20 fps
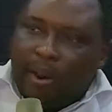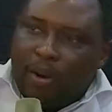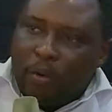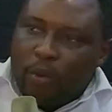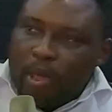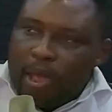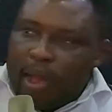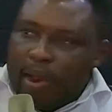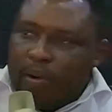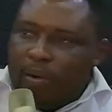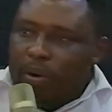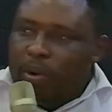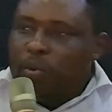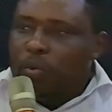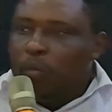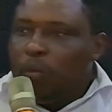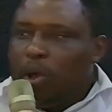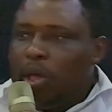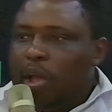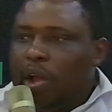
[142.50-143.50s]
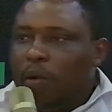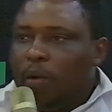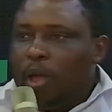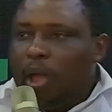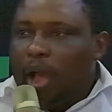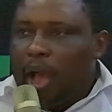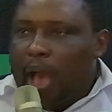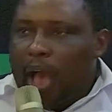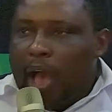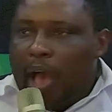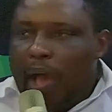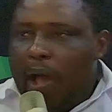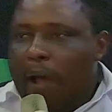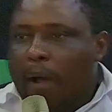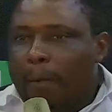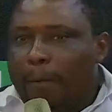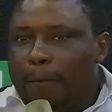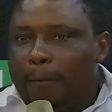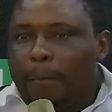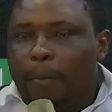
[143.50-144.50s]
that we are not where we
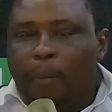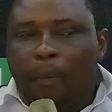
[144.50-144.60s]
are,